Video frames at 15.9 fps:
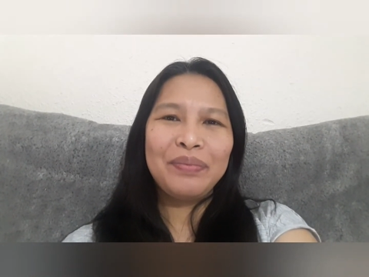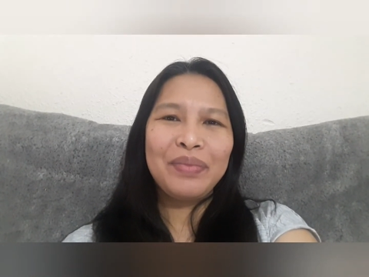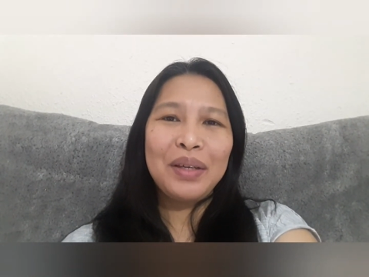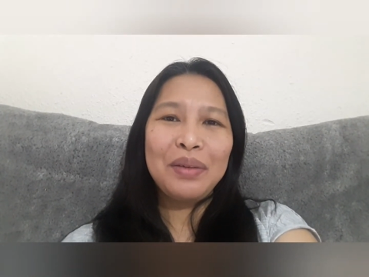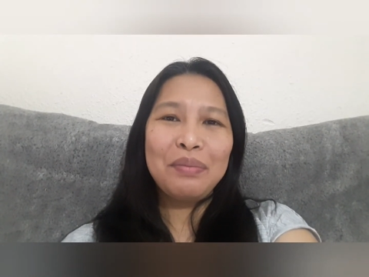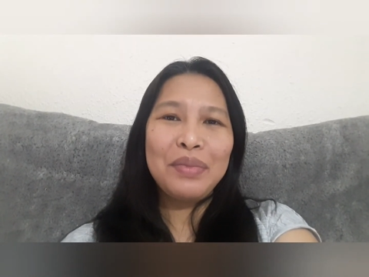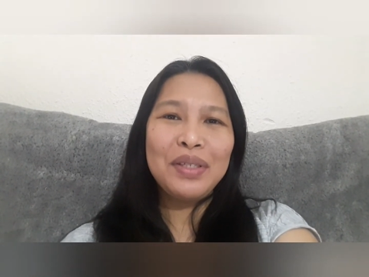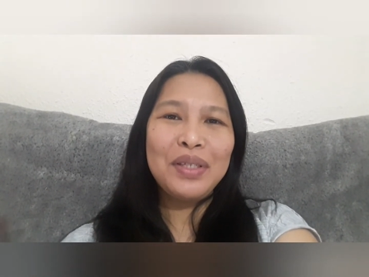
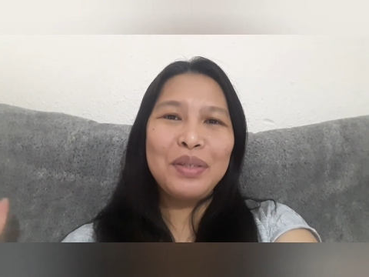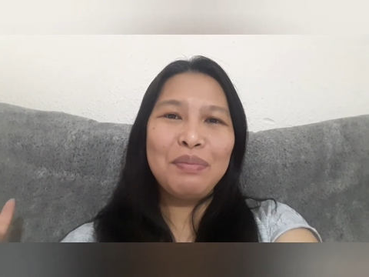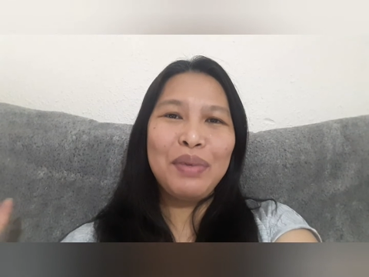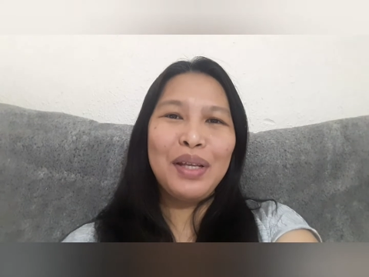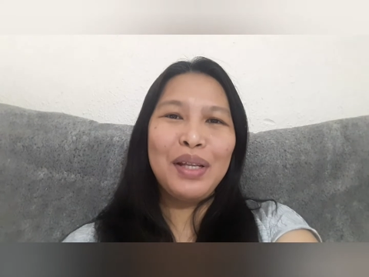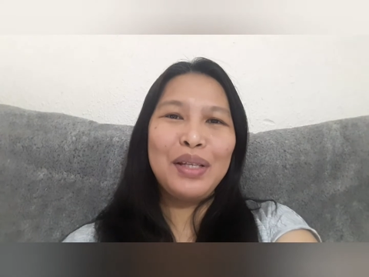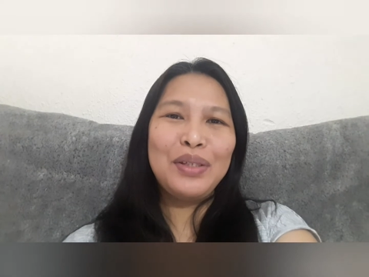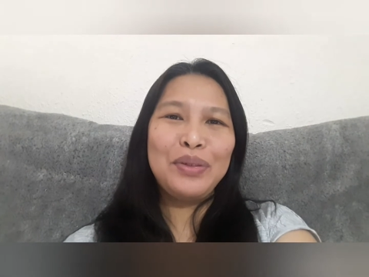Mrs.
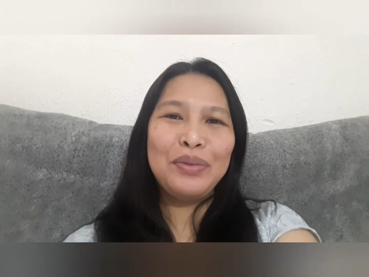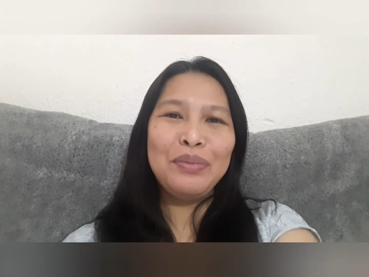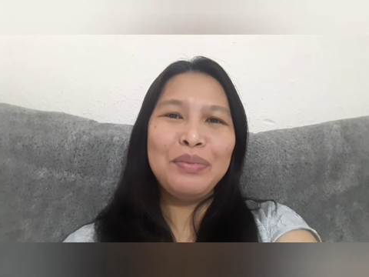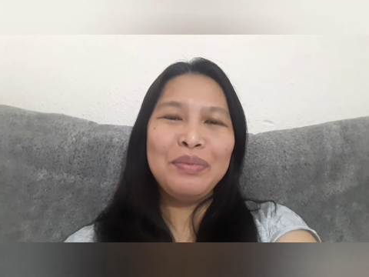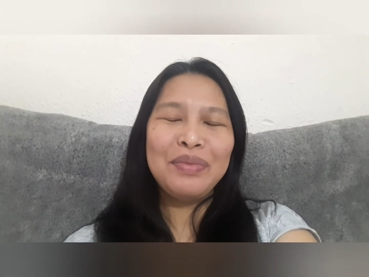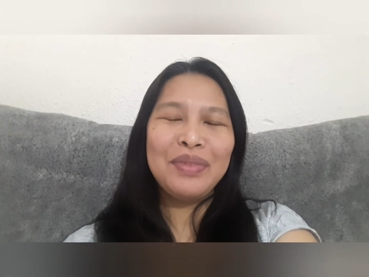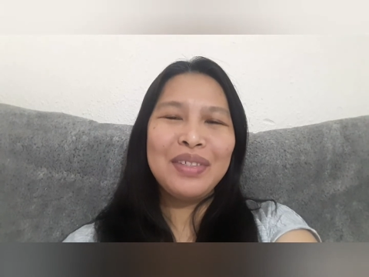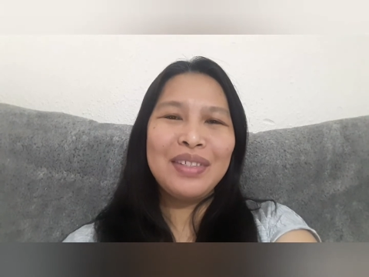Belgium,
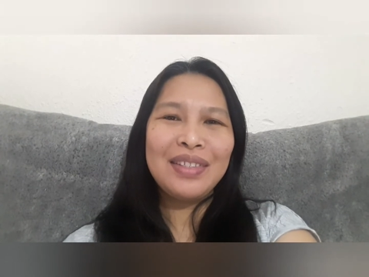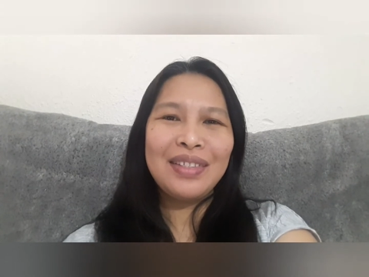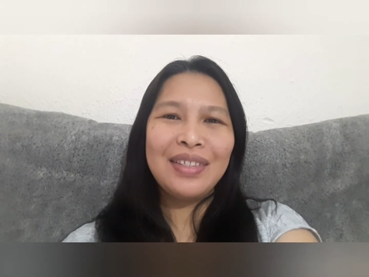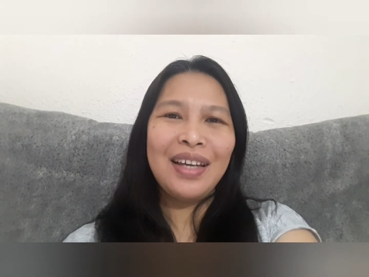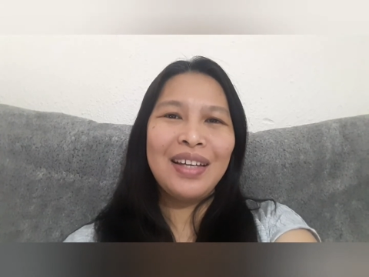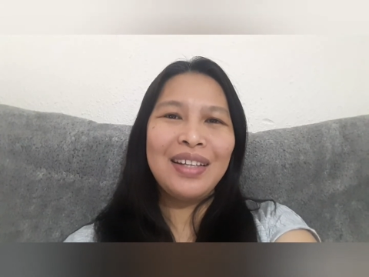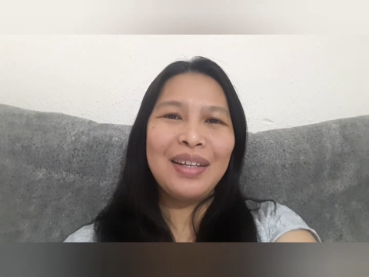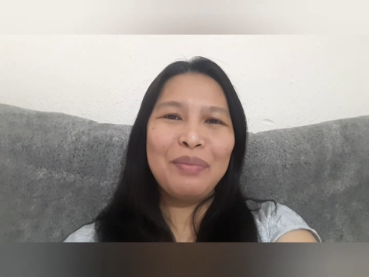
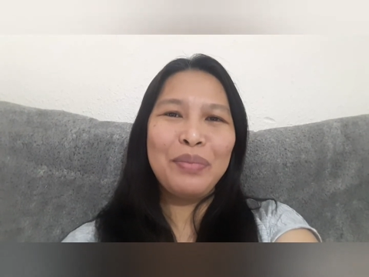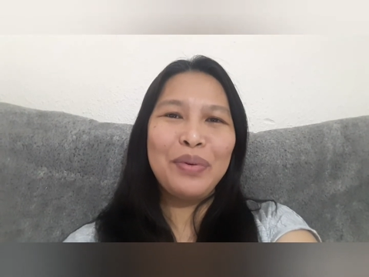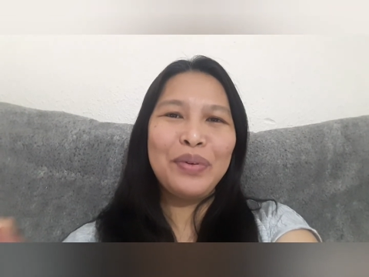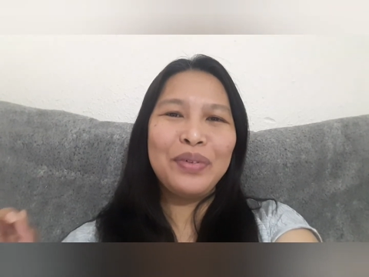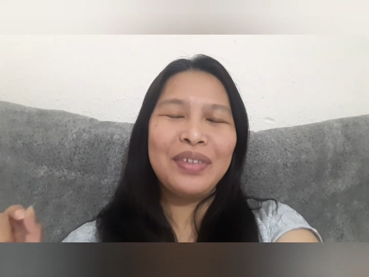sana po